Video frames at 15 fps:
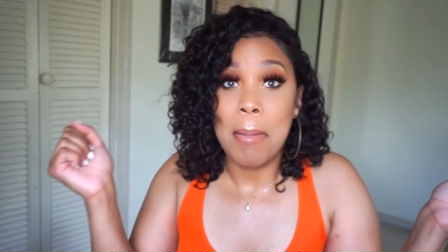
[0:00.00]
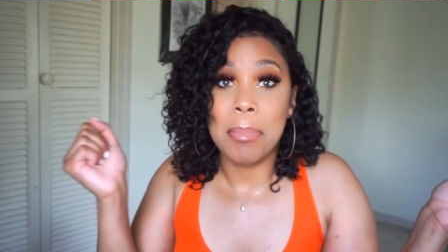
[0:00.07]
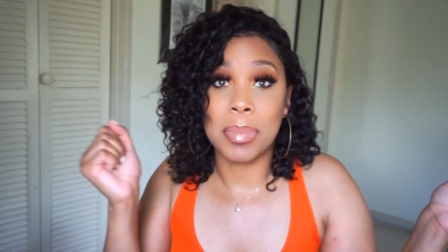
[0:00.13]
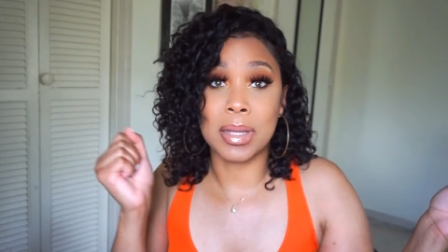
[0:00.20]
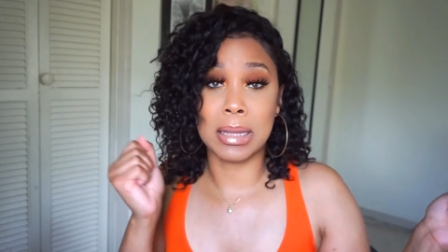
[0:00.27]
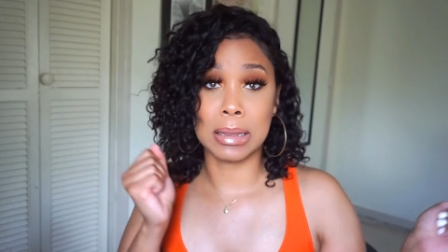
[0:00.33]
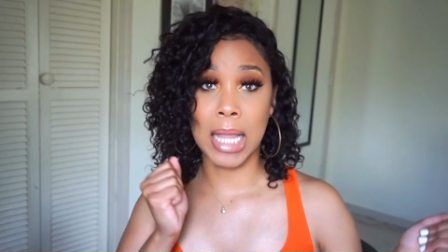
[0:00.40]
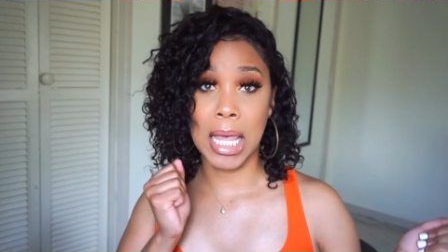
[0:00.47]

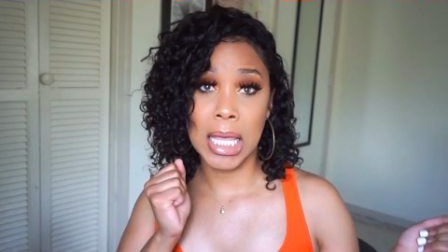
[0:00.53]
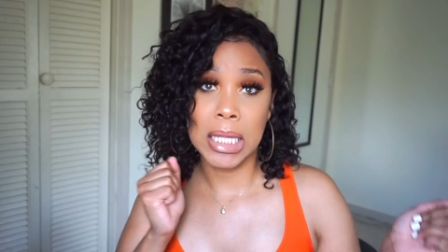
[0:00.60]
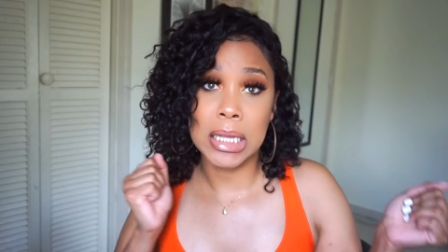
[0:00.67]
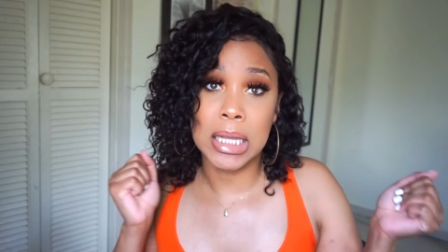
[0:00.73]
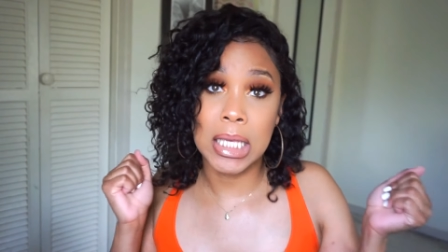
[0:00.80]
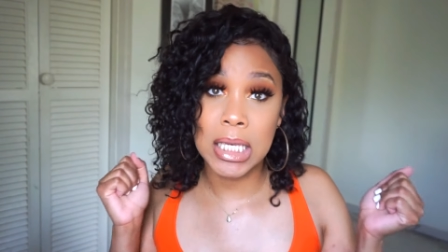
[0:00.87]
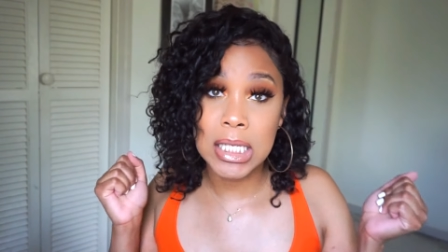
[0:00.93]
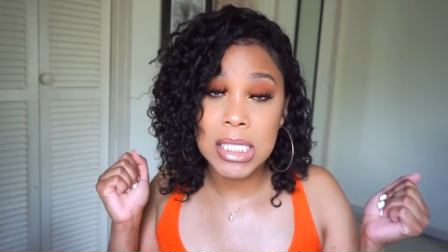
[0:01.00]

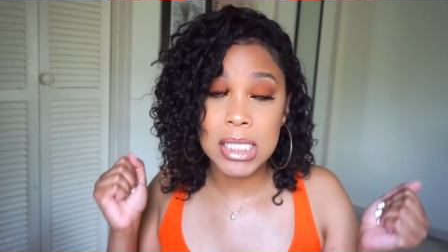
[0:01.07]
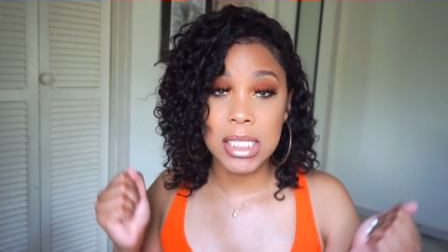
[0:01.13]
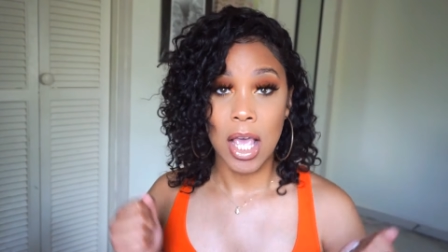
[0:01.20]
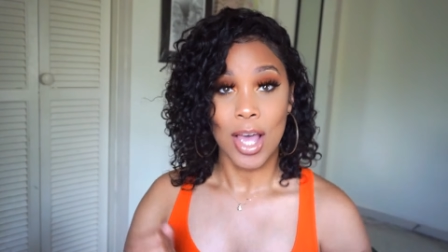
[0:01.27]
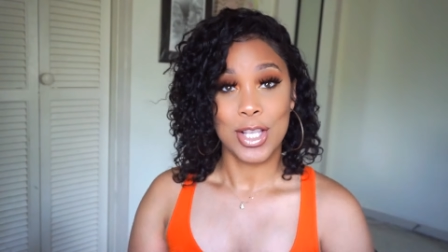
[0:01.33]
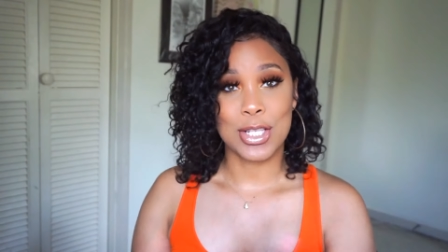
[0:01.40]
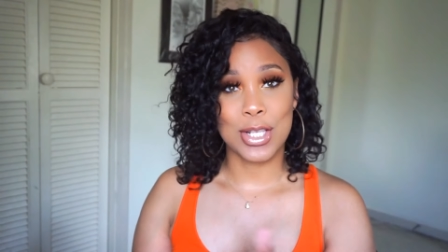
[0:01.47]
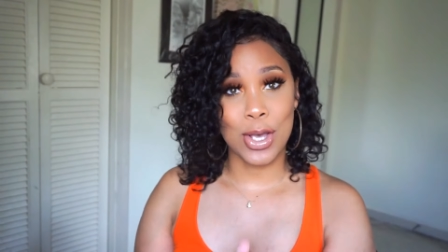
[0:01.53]
playlist
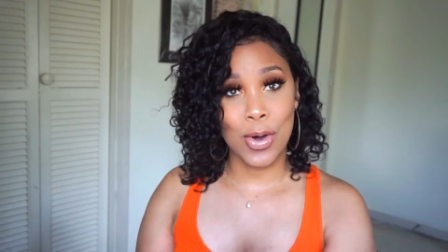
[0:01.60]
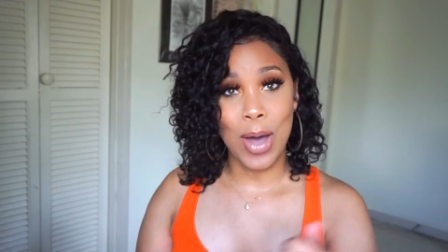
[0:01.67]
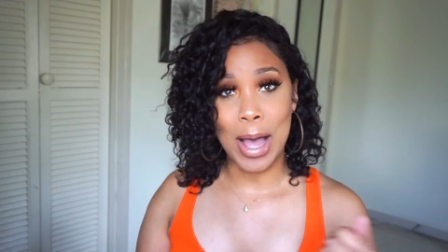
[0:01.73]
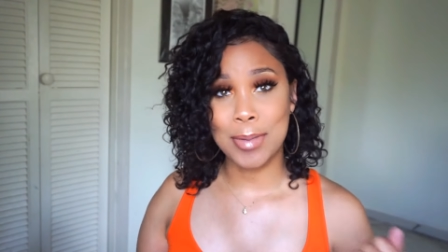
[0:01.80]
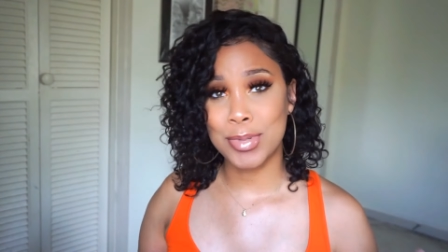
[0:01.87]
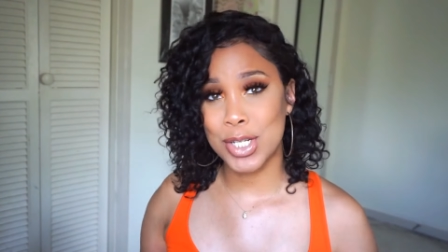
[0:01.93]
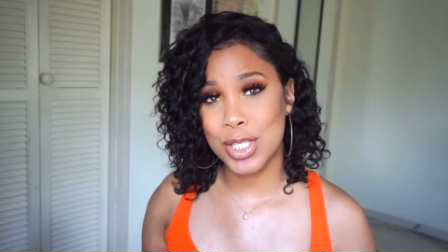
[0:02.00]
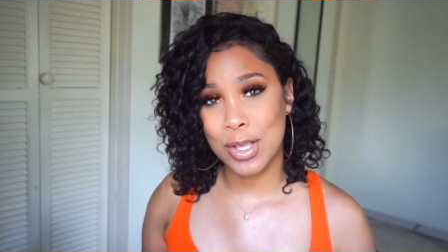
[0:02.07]
so
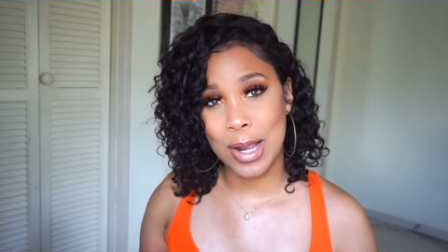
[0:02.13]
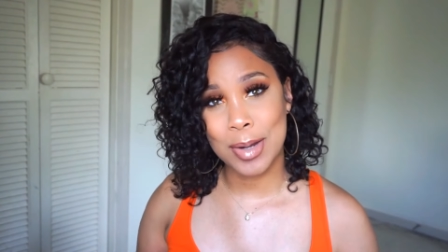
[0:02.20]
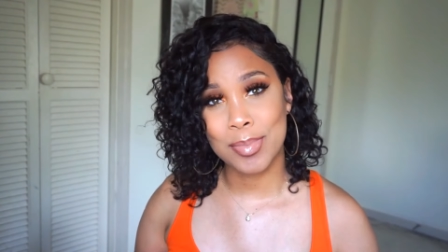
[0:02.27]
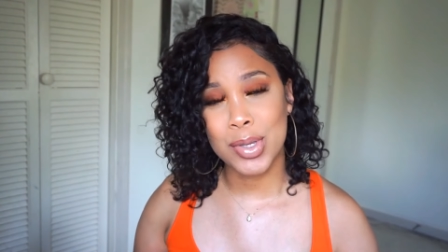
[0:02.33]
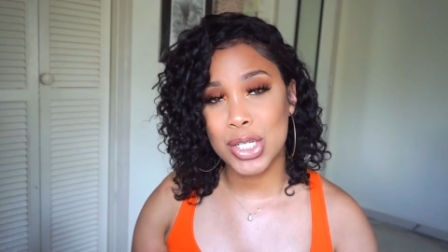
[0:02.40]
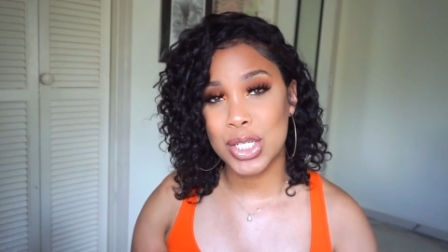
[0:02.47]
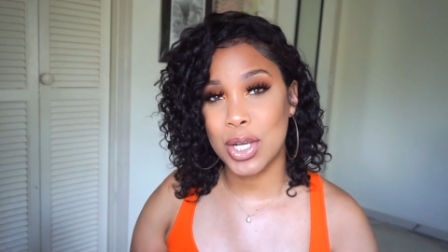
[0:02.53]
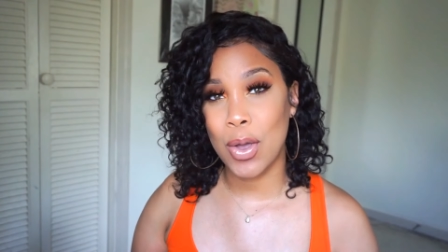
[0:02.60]
i'm just going to
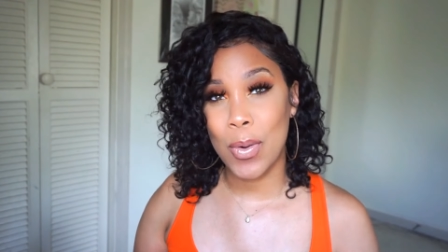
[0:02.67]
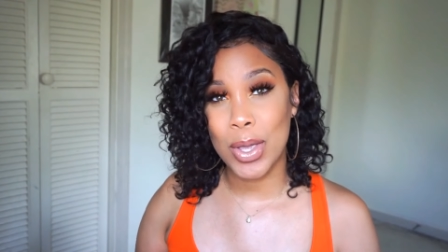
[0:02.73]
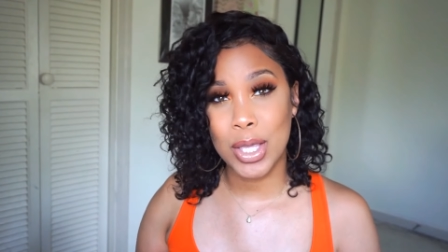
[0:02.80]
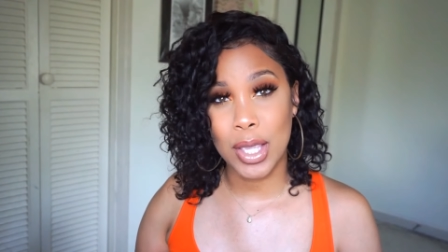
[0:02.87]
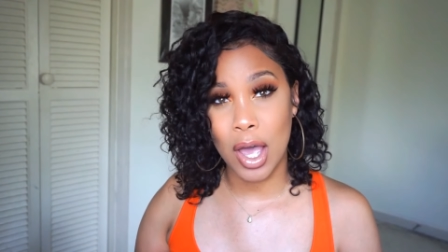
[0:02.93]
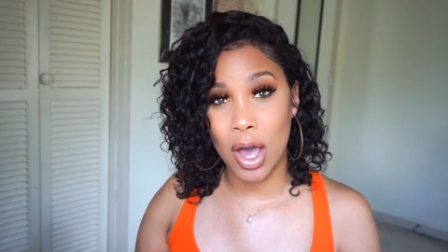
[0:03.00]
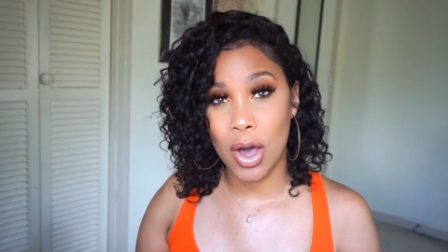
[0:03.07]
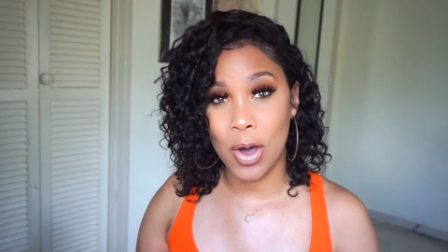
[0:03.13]
be showing
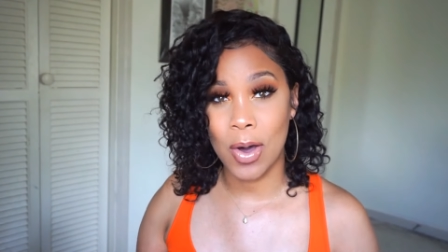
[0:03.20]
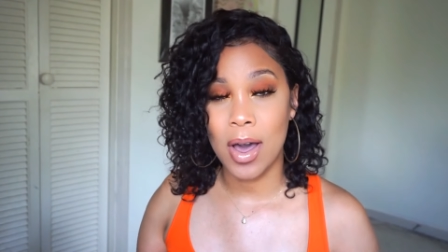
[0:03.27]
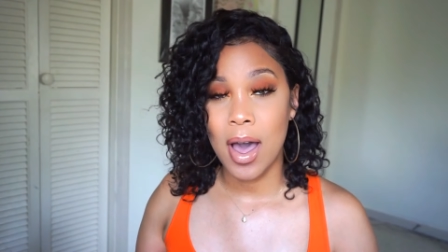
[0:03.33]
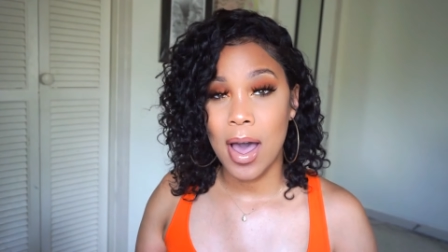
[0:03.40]
y'all